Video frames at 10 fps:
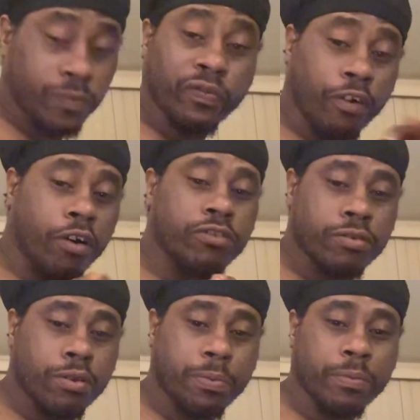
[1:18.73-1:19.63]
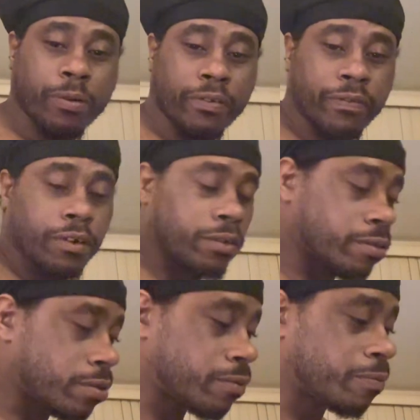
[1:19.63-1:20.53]
For all you stupid motherfuckers.
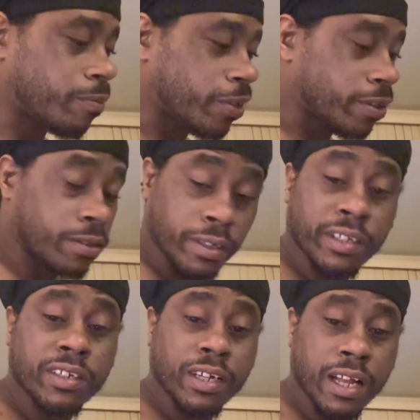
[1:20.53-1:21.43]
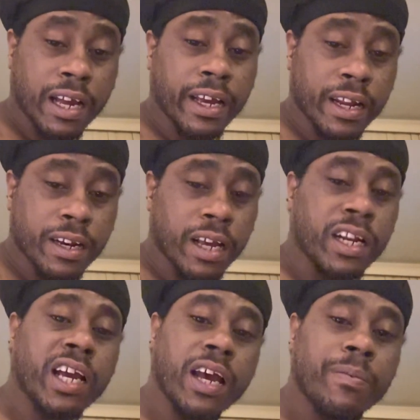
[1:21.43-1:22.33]
Six o'clock at night, they
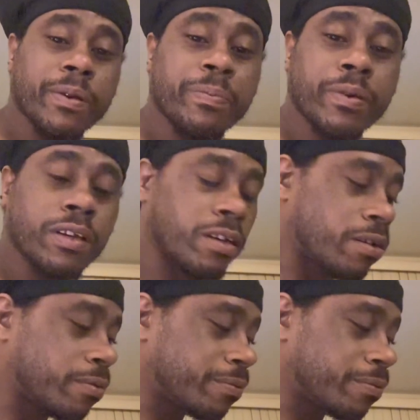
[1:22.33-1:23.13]
gotta be PM.